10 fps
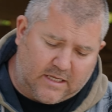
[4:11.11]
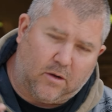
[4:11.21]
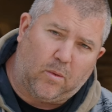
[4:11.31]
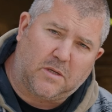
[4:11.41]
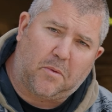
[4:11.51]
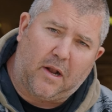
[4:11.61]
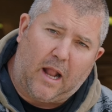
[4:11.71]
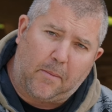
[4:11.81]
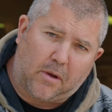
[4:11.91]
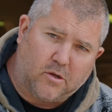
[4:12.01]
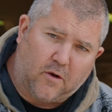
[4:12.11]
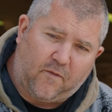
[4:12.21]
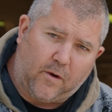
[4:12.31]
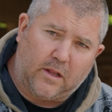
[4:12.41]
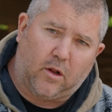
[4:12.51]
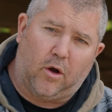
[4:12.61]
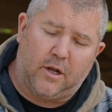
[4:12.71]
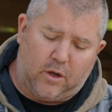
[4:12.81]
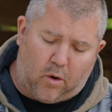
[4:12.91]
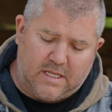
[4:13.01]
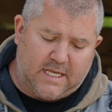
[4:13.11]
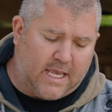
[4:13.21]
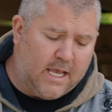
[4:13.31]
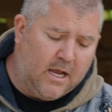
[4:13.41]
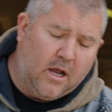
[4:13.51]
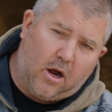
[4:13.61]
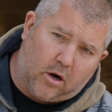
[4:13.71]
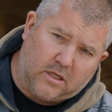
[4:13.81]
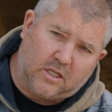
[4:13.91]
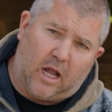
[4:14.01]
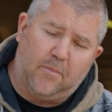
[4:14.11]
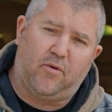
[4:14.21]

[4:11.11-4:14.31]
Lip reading: So once my alarm goes off on the dot at 90, I'm going to start